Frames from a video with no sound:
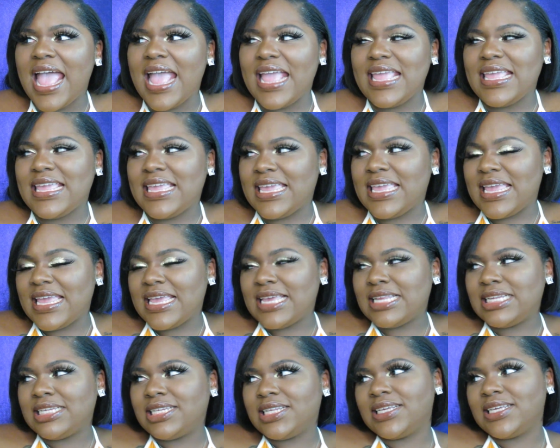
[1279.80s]

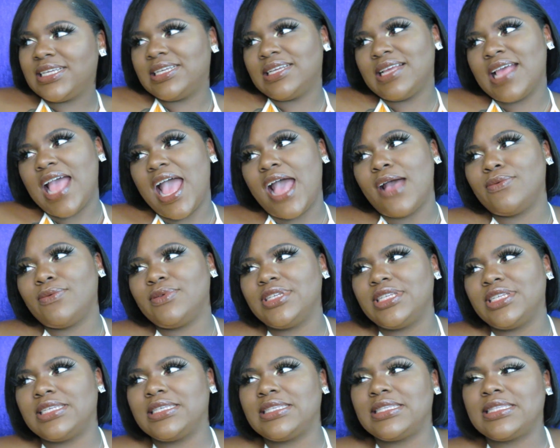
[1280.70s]
And I
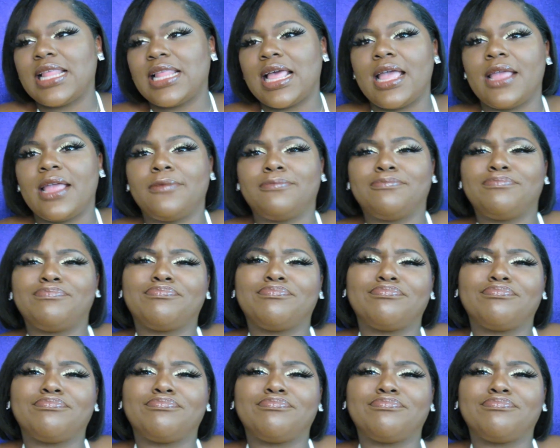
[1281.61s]
was just like,